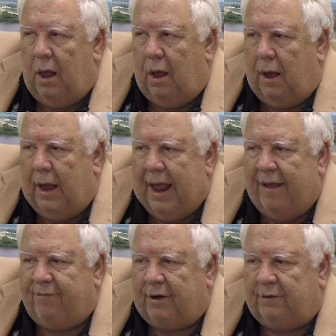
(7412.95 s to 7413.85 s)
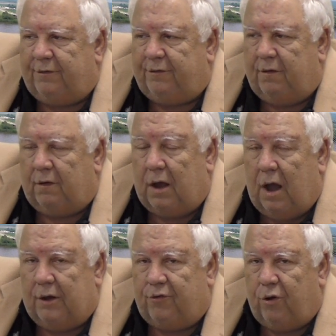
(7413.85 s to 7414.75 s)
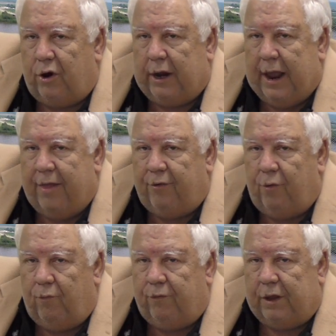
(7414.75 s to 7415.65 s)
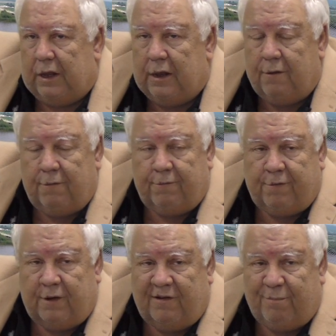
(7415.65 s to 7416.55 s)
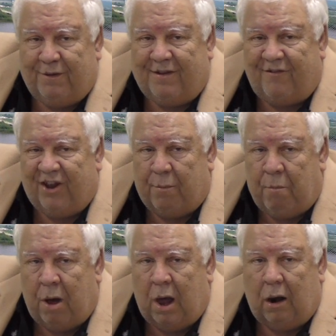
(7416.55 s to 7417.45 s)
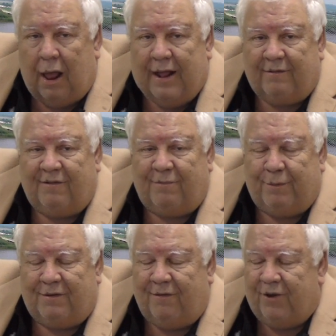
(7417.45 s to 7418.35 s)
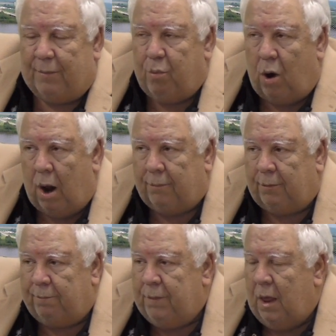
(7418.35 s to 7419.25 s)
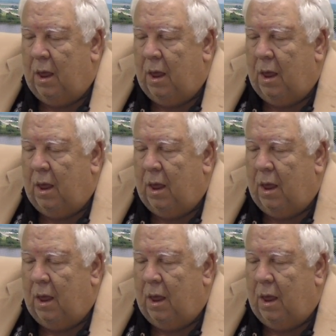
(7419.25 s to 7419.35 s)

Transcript: uh, evidence to the contrary gathered over the years that a specific model has a specific problem,